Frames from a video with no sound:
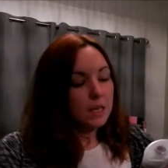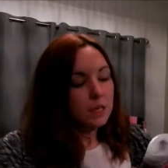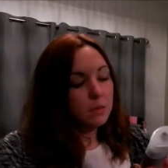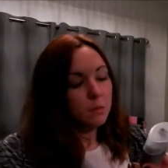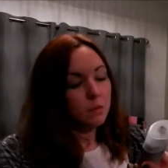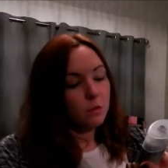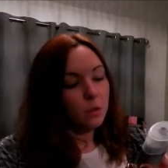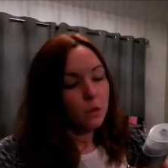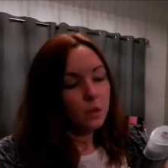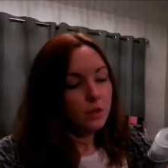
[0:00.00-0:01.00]
this
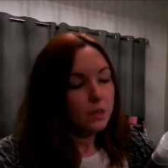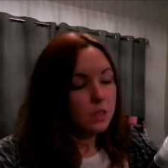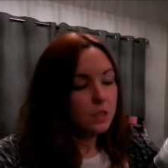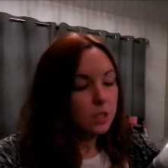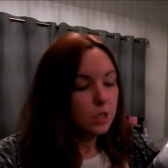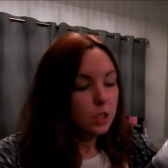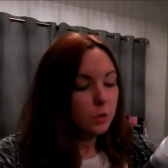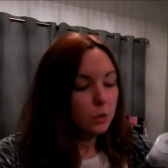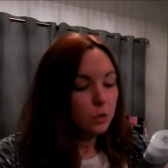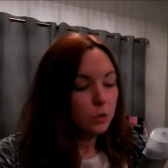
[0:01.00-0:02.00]
before, and this is the
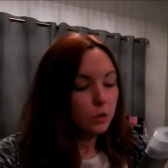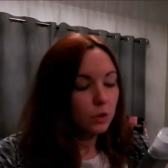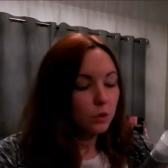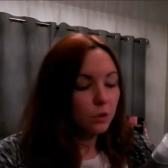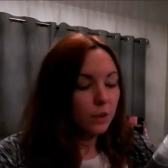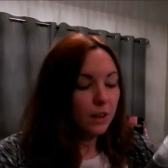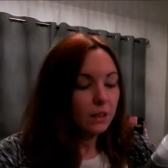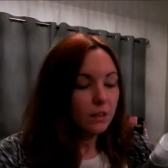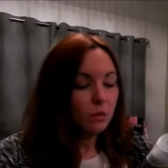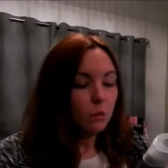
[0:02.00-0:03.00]
Superdrug Colour
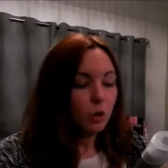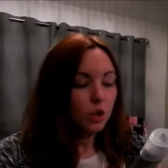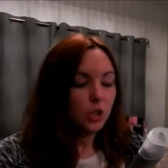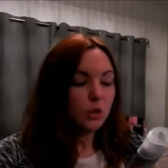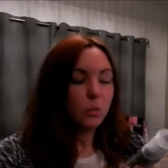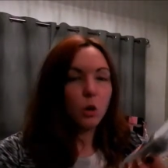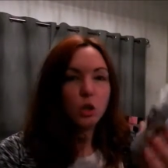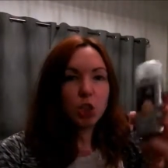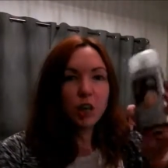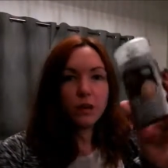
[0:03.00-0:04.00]
Effects Wash In and
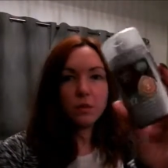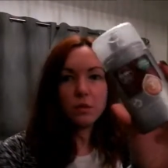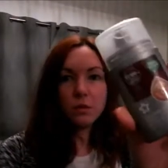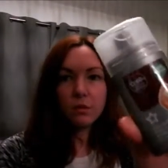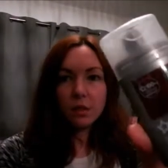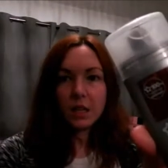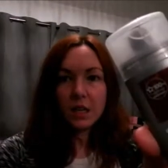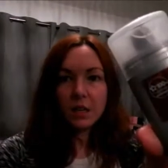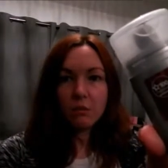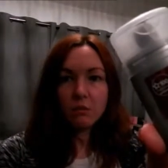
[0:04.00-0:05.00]
Wash Out
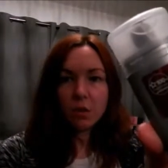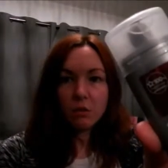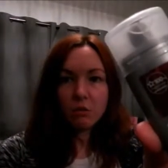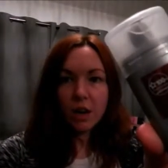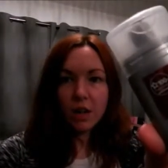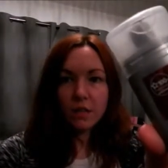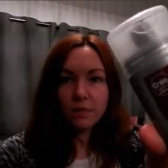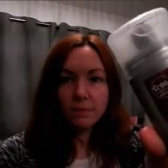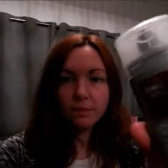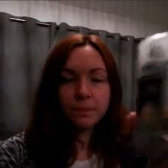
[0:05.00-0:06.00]
in Rich Red.
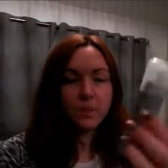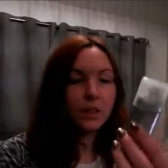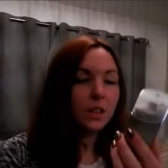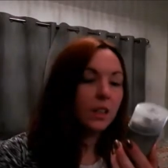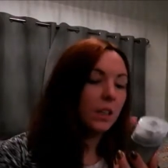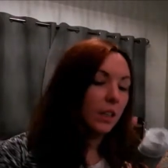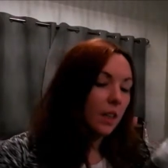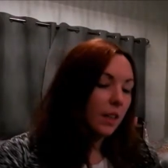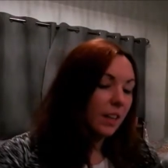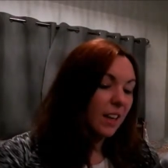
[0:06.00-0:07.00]

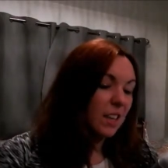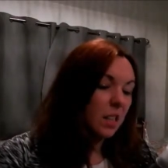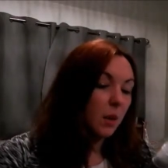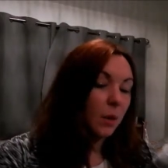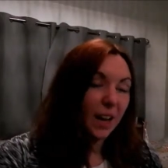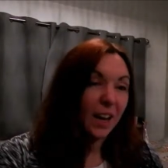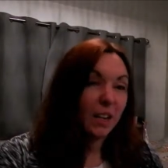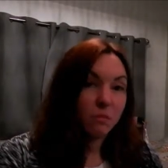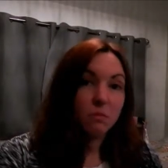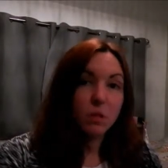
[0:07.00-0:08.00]
And that is
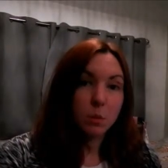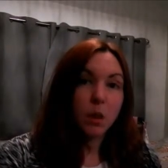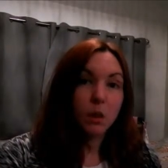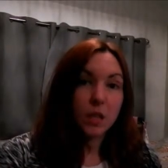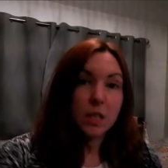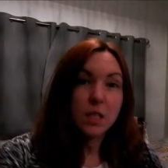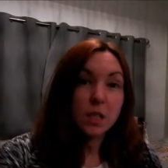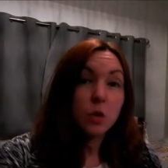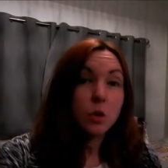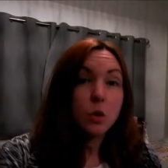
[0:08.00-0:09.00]
okay, to be honest.
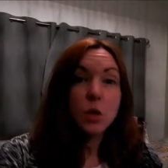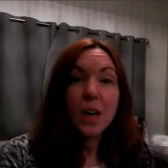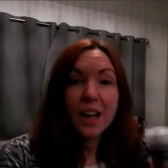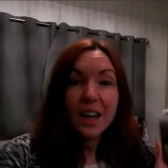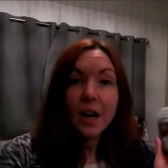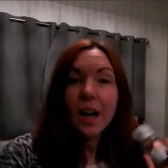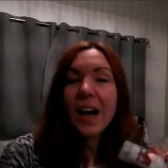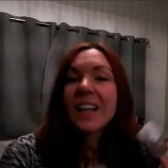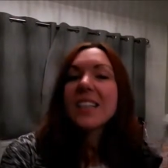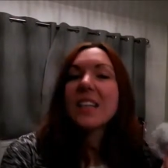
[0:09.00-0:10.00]
It does
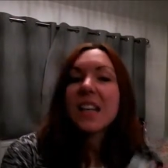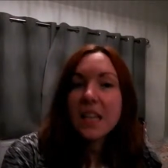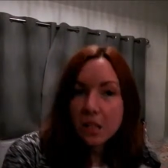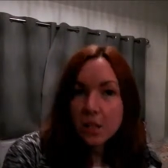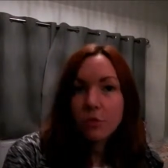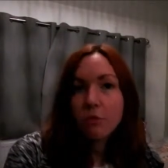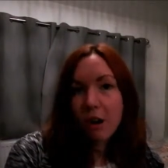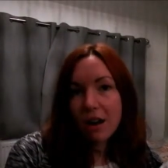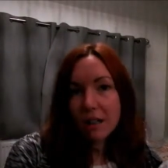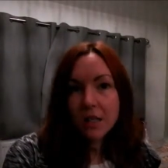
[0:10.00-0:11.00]
add a hint of
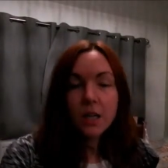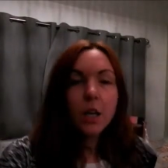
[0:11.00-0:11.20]
red,